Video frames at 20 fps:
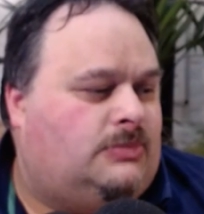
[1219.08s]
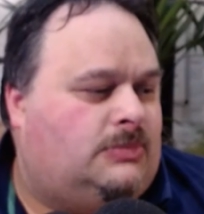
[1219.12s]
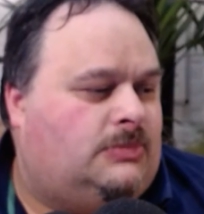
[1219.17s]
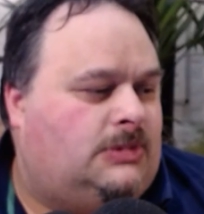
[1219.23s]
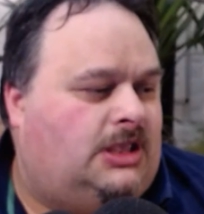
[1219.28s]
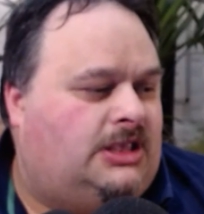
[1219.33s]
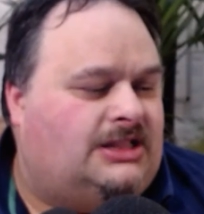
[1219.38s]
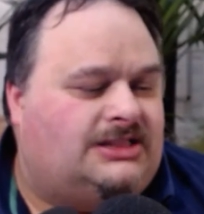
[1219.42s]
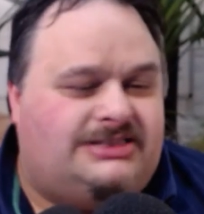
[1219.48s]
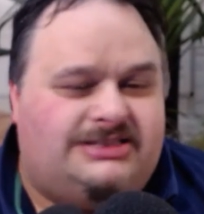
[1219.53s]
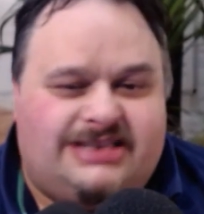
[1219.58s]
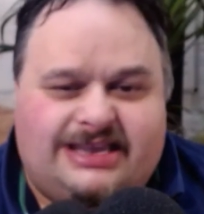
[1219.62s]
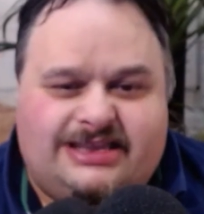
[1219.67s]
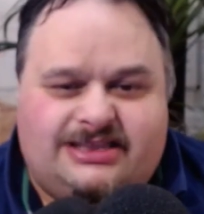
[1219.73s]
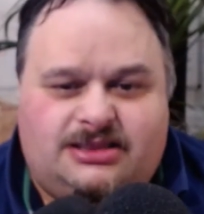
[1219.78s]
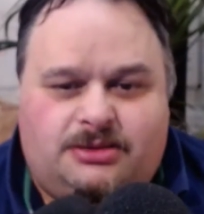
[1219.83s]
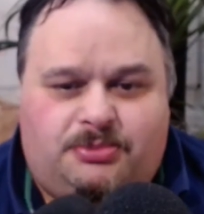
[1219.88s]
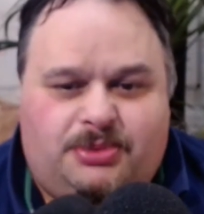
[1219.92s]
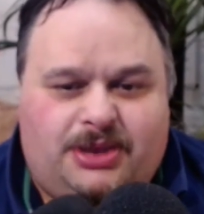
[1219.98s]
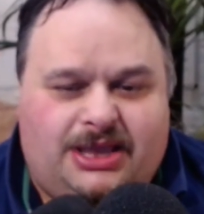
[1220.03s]
you'll see in
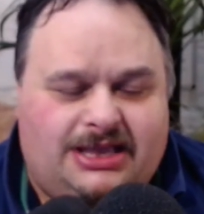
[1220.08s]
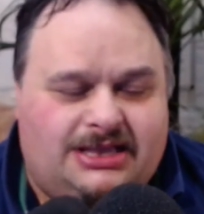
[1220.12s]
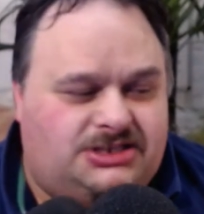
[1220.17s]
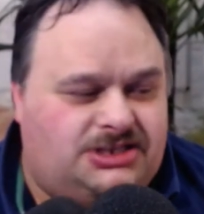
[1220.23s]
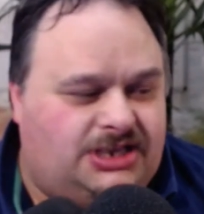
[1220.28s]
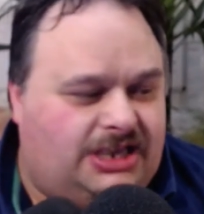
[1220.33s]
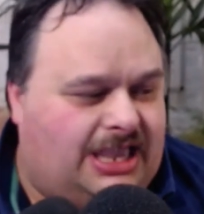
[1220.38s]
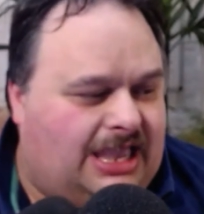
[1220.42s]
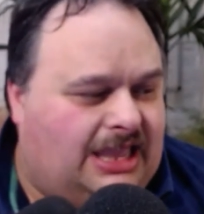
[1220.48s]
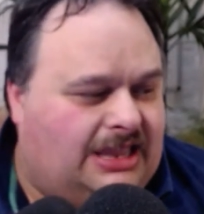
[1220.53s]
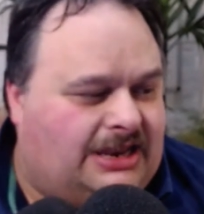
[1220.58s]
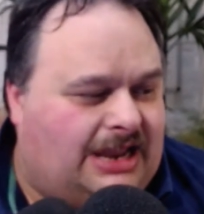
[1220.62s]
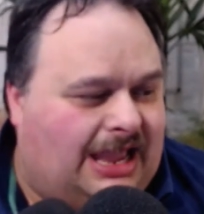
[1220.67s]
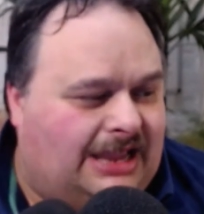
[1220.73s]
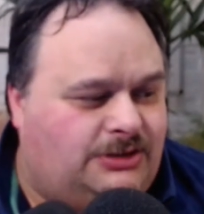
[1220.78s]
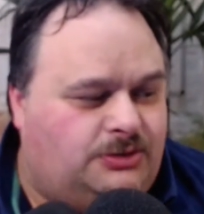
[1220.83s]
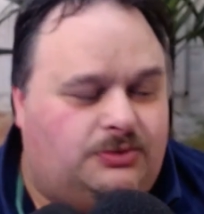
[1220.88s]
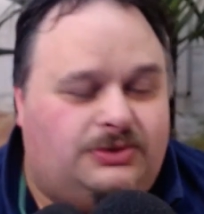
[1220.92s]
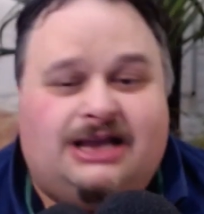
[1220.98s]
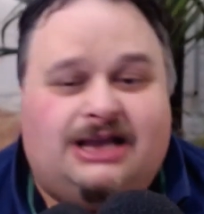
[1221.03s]
the page again, I
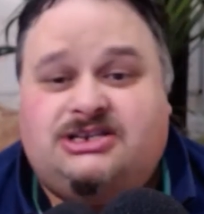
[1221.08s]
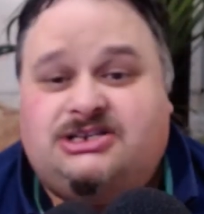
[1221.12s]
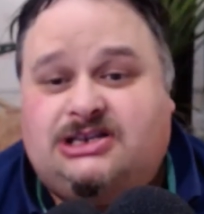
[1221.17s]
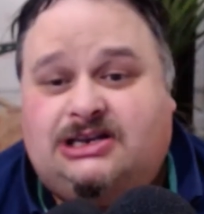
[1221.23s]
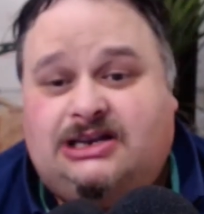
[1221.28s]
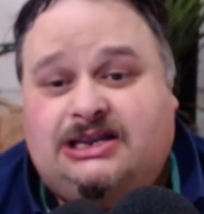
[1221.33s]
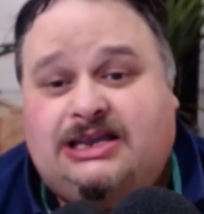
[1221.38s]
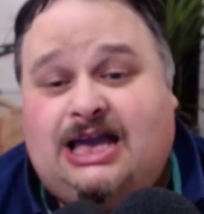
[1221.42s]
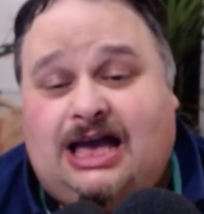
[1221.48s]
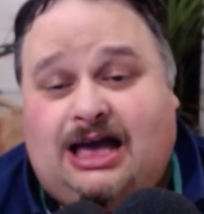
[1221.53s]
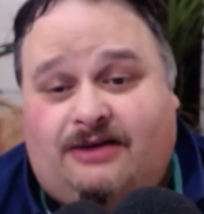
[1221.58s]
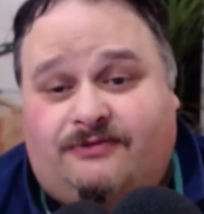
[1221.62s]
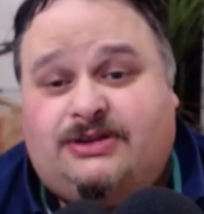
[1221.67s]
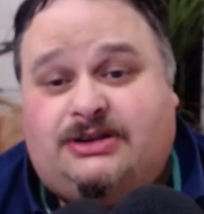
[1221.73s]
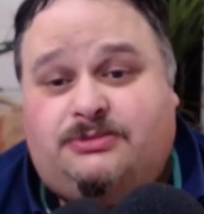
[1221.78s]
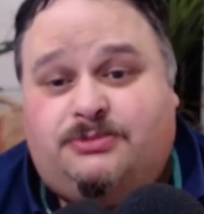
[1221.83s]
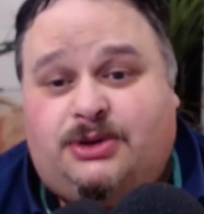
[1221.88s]
don't actually have it